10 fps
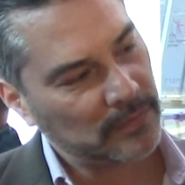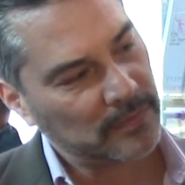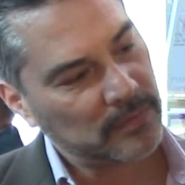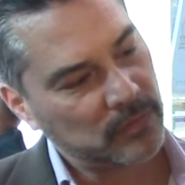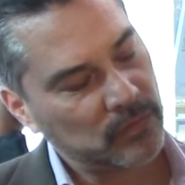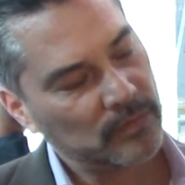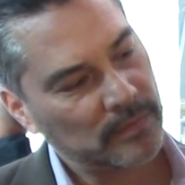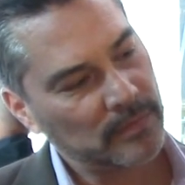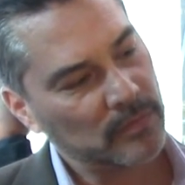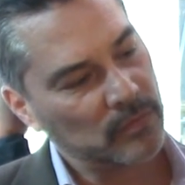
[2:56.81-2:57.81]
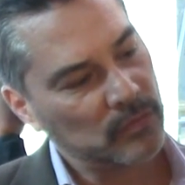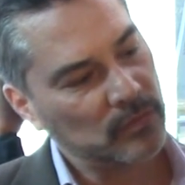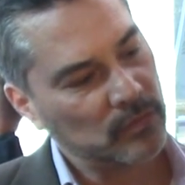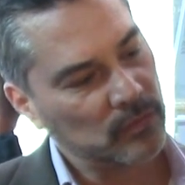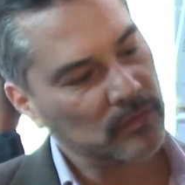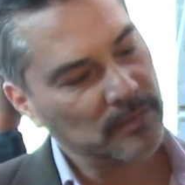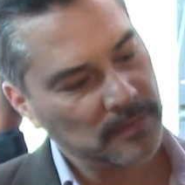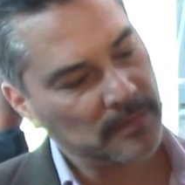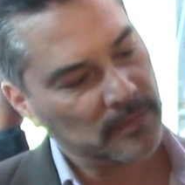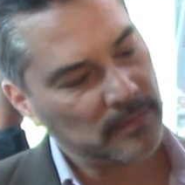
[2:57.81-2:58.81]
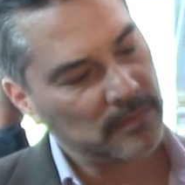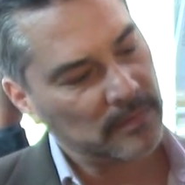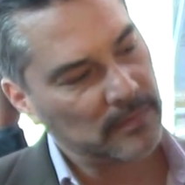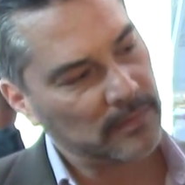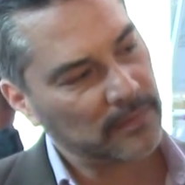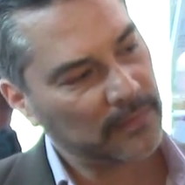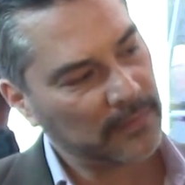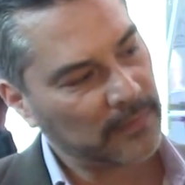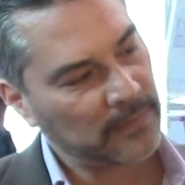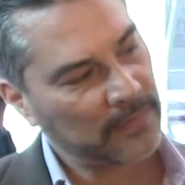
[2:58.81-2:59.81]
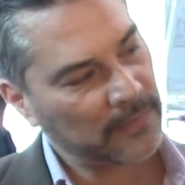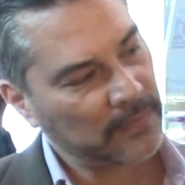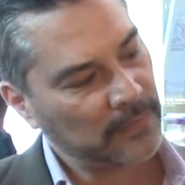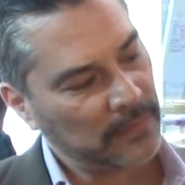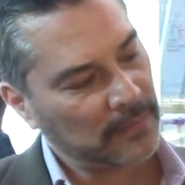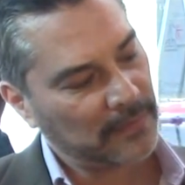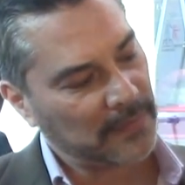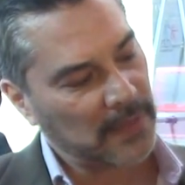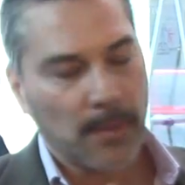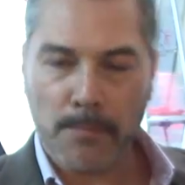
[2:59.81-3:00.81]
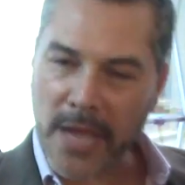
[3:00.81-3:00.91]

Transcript: No words are spoken by the person on screen.